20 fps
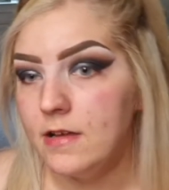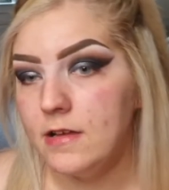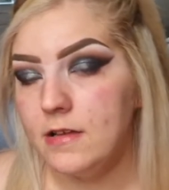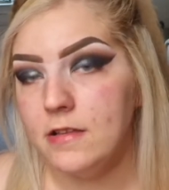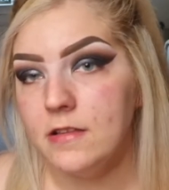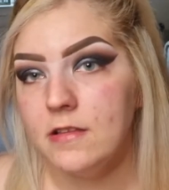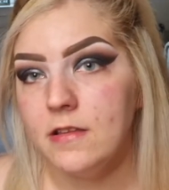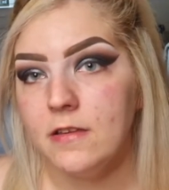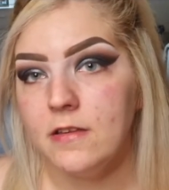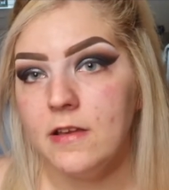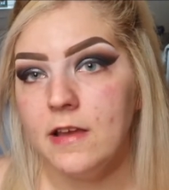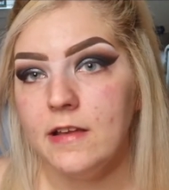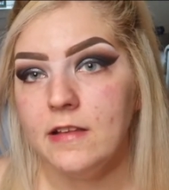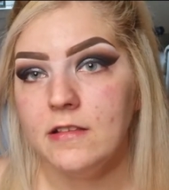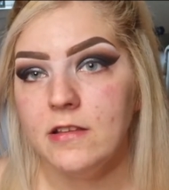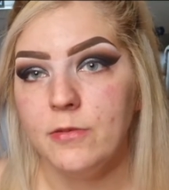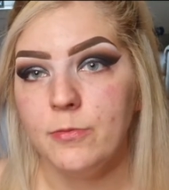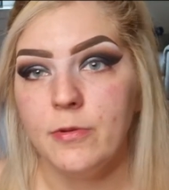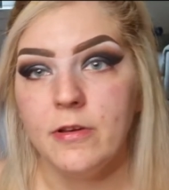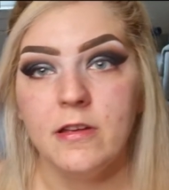and you
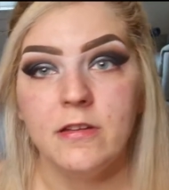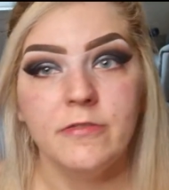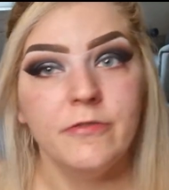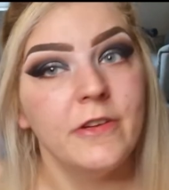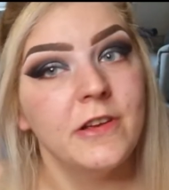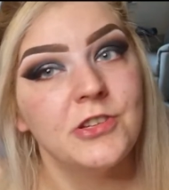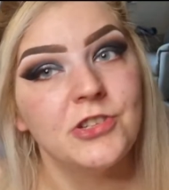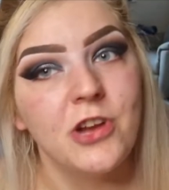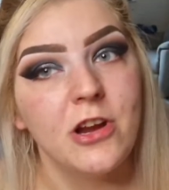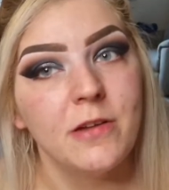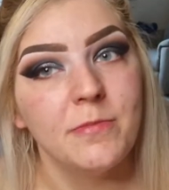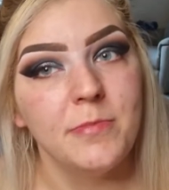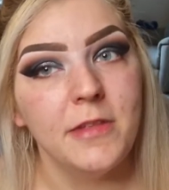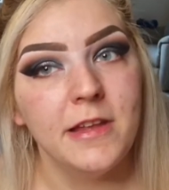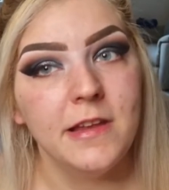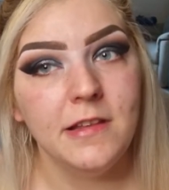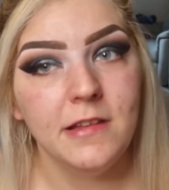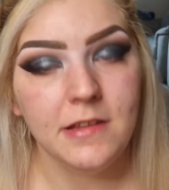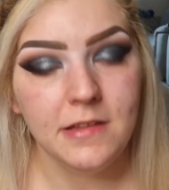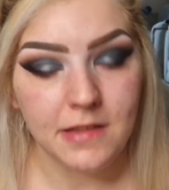end up with a sharp
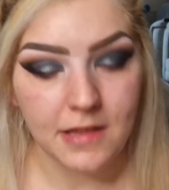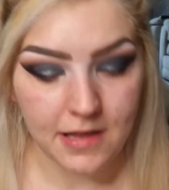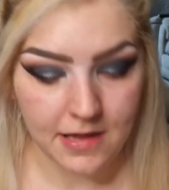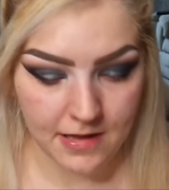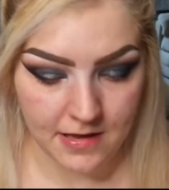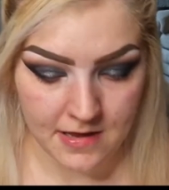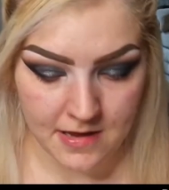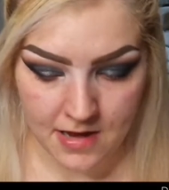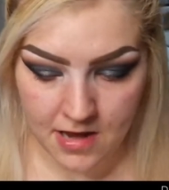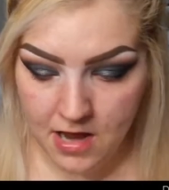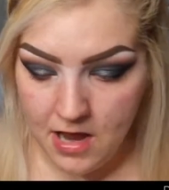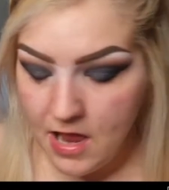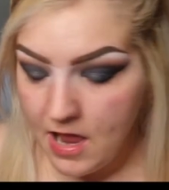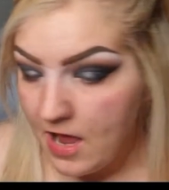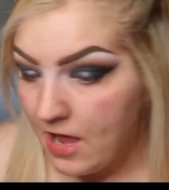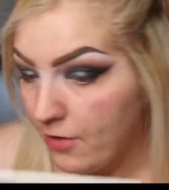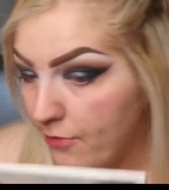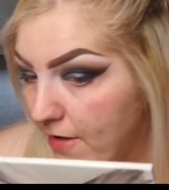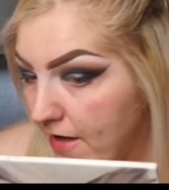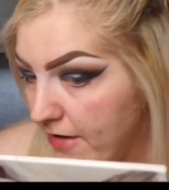line like that.
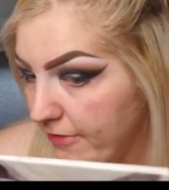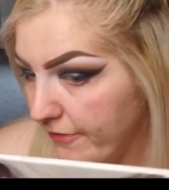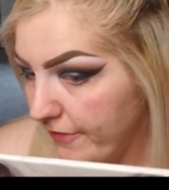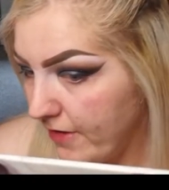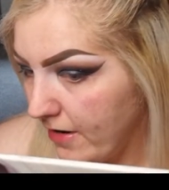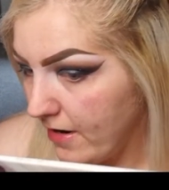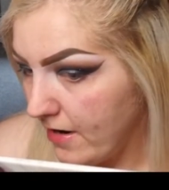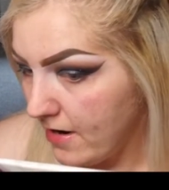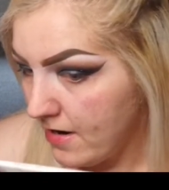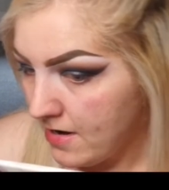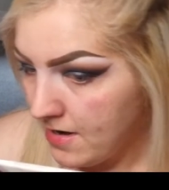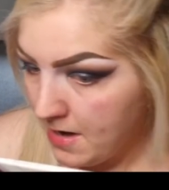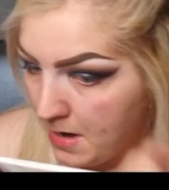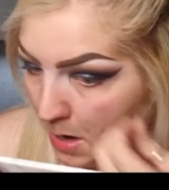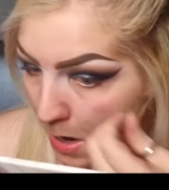However,